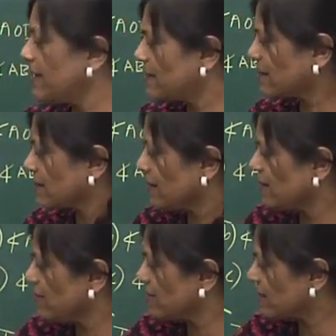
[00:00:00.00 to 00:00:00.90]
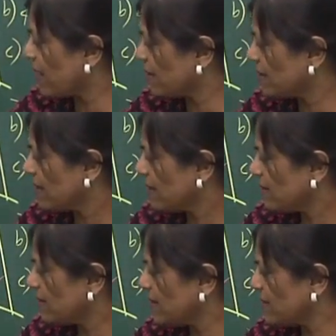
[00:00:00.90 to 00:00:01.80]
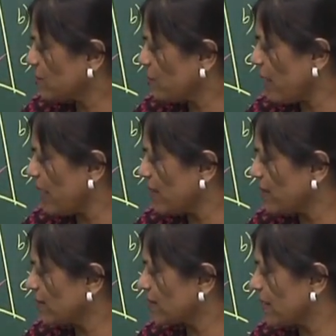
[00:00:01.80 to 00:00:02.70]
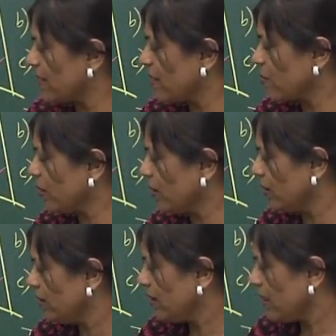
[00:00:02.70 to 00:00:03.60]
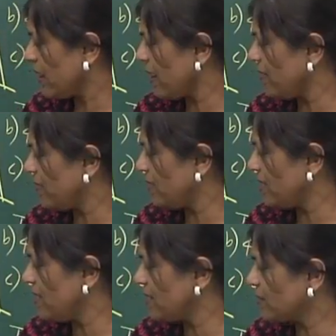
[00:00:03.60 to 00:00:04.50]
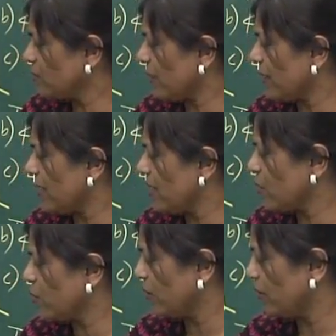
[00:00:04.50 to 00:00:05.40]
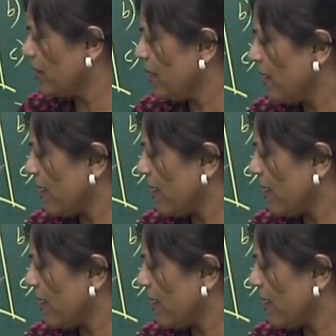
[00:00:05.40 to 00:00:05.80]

As a result, these two angles are equal, and these two are equal.